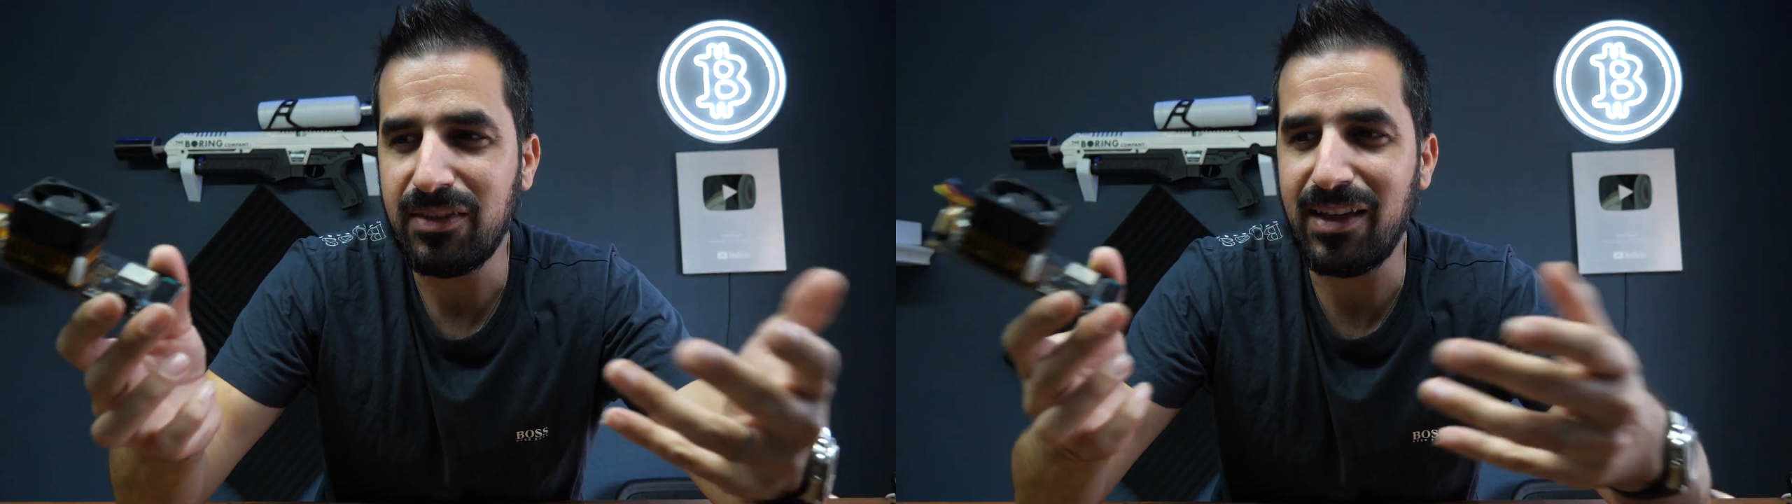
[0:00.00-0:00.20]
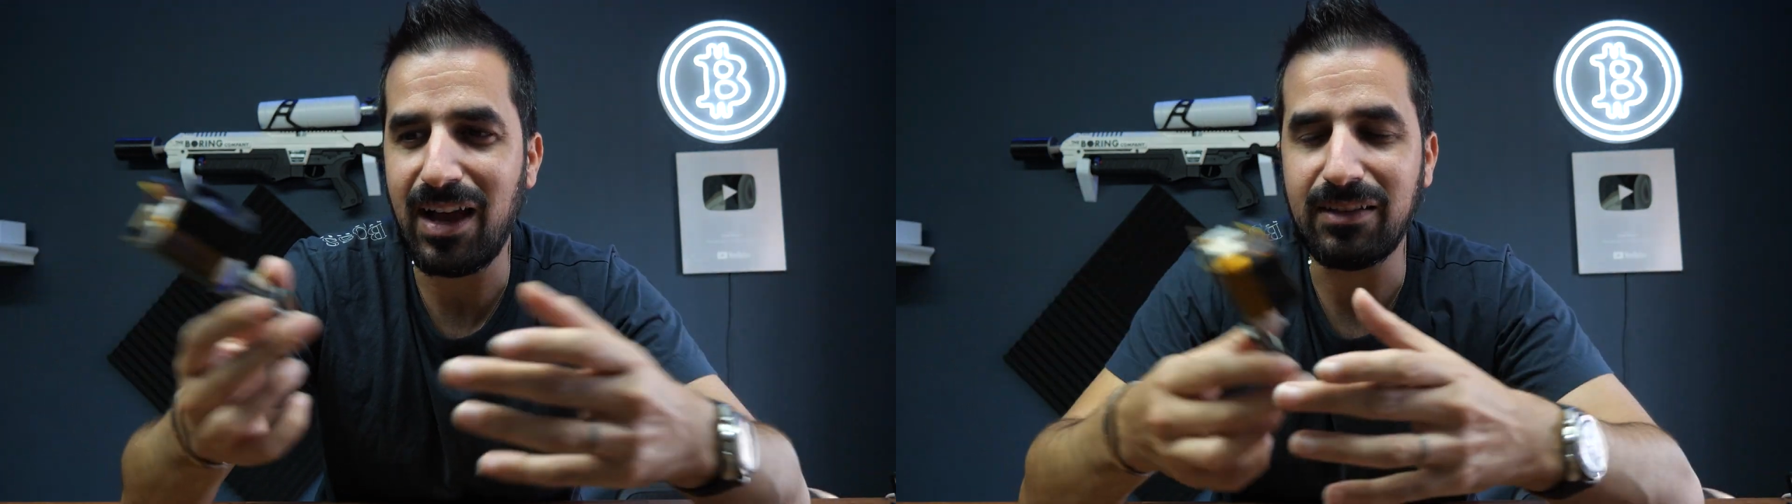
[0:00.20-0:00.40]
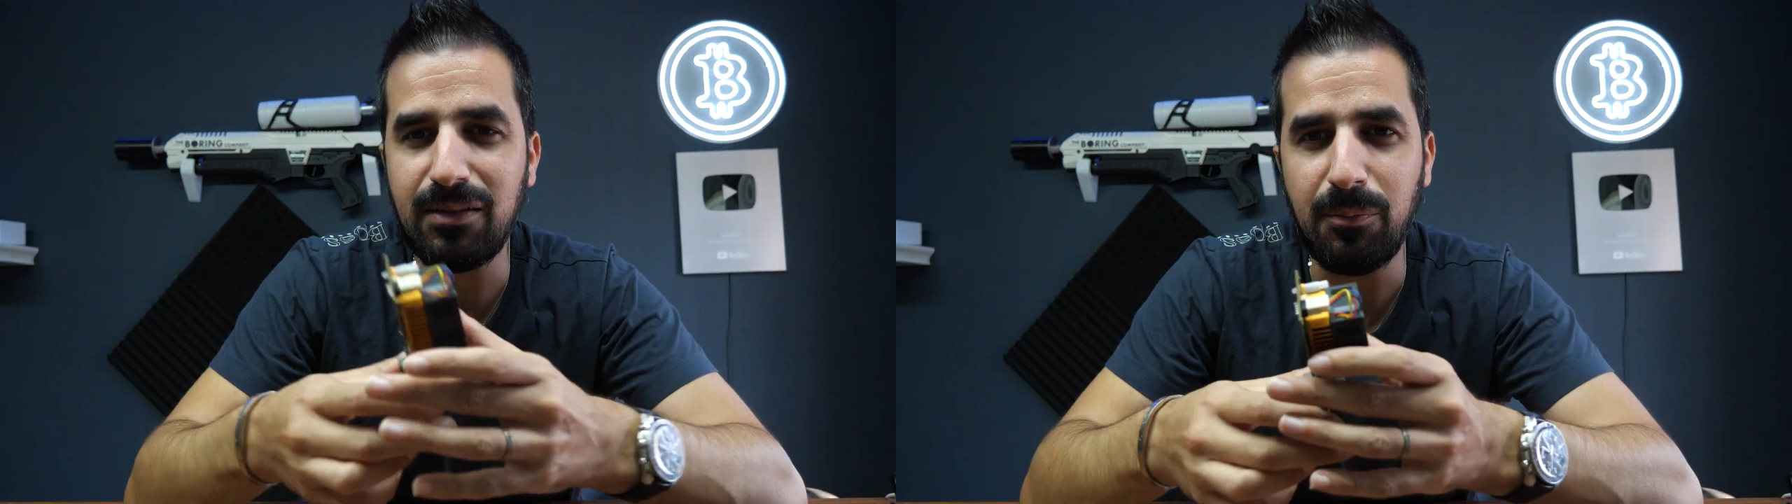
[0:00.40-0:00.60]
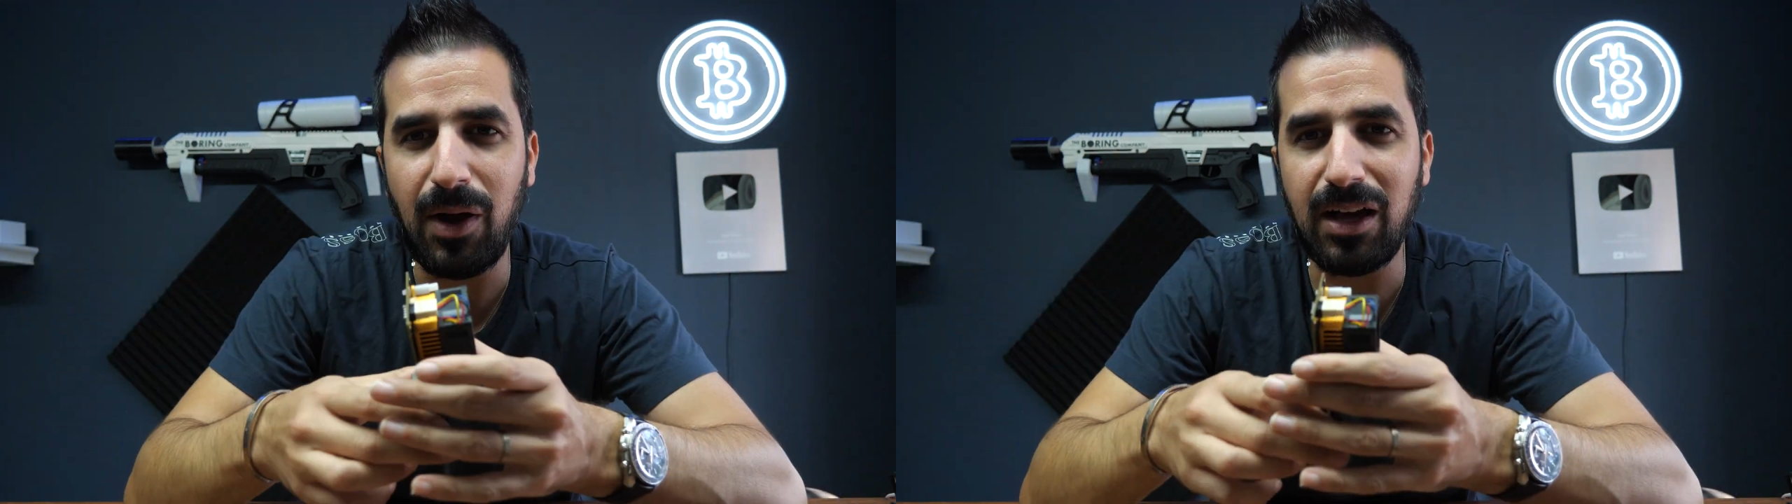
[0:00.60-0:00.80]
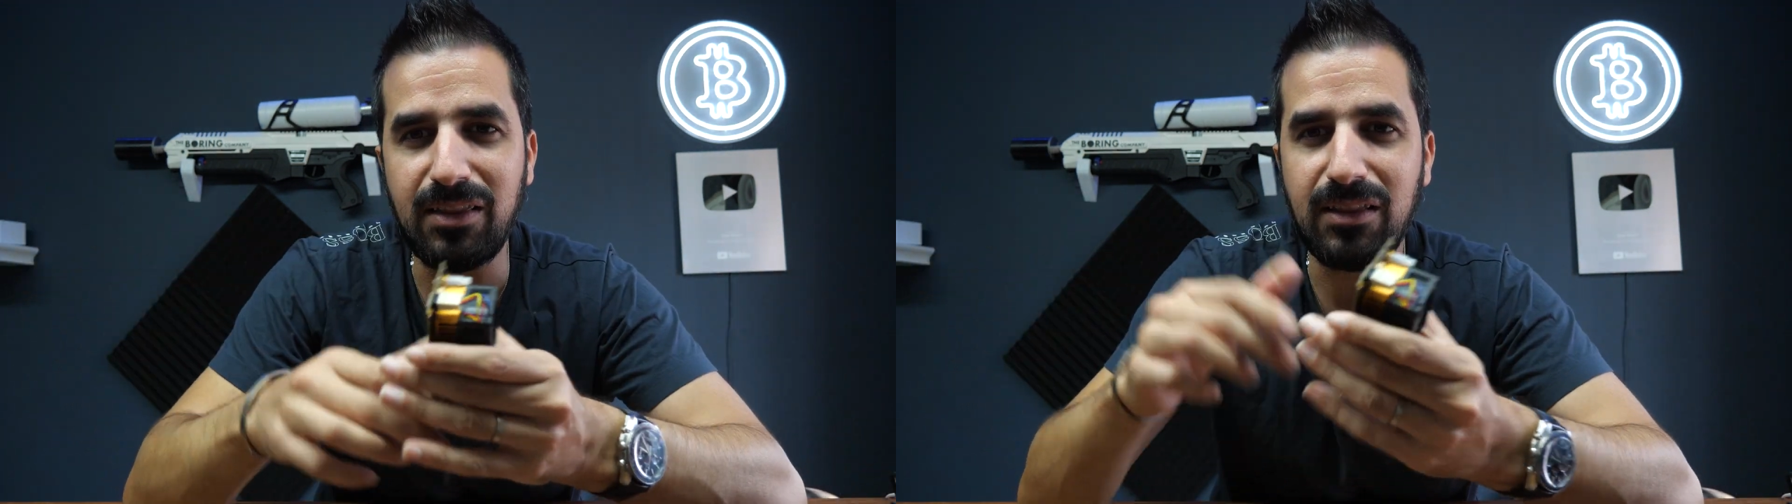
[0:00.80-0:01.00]
that
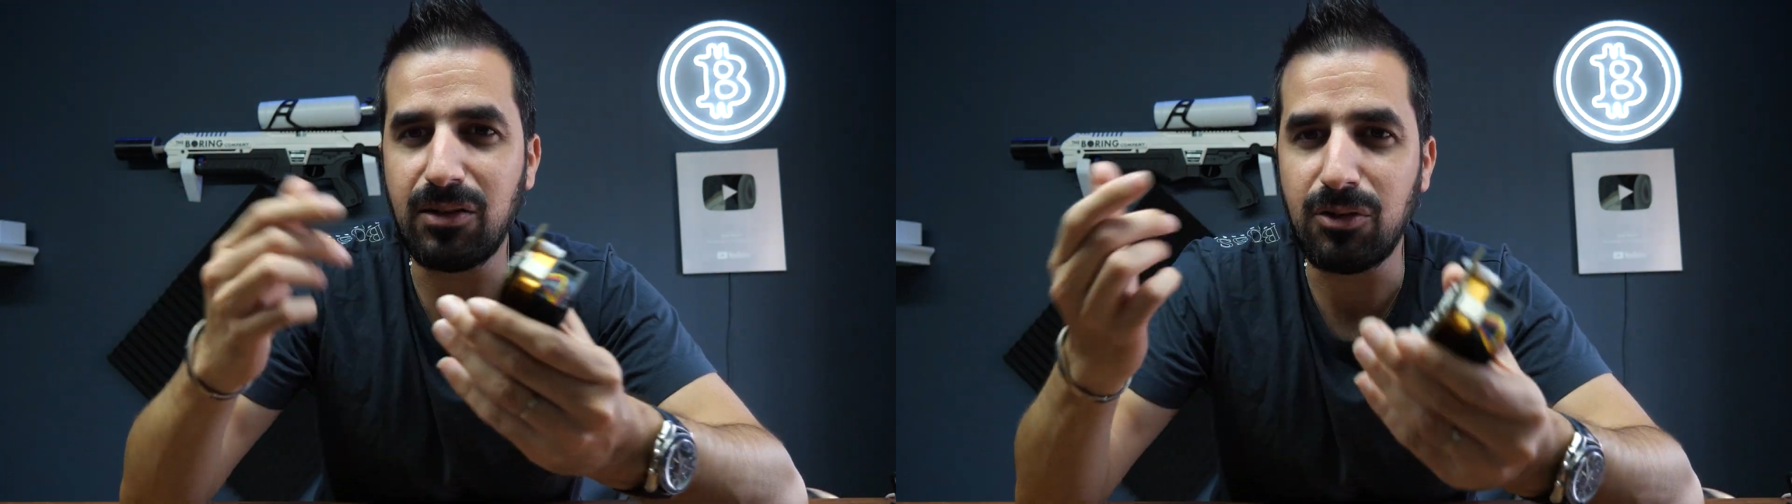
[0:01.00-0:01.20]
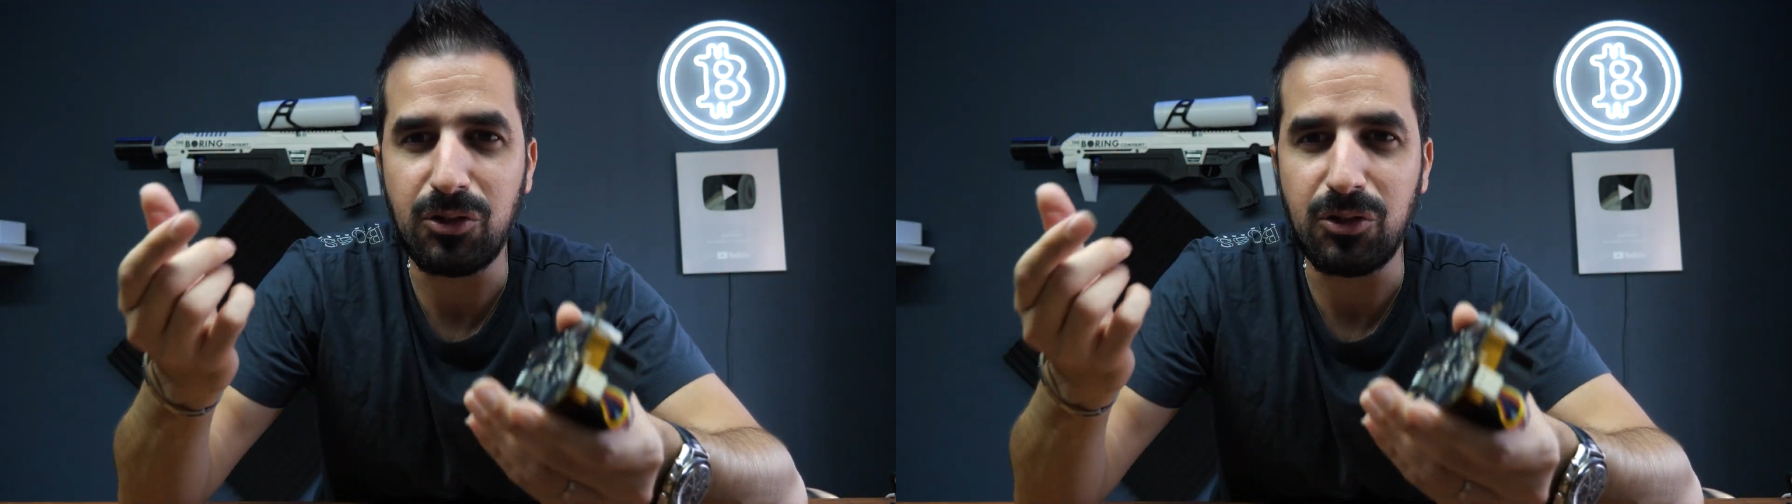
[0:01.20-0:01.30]
bought little